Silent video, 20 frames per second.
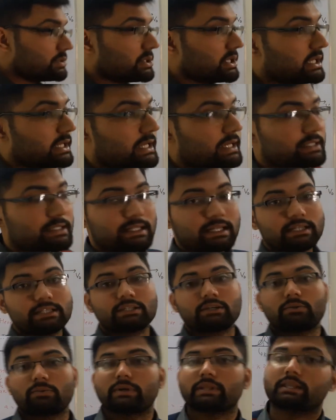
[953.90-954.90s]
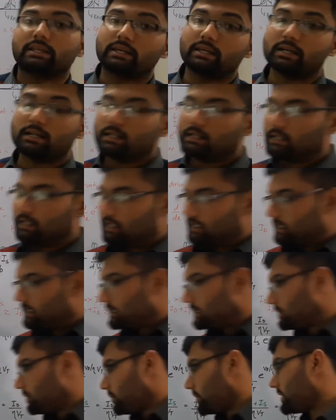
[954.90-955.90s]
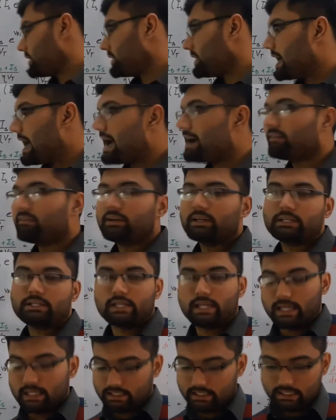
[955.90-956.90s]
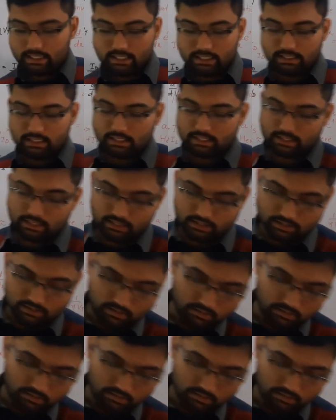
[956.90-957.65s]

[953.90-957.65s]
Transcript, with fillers: you in the next lecture with the average AC resistance,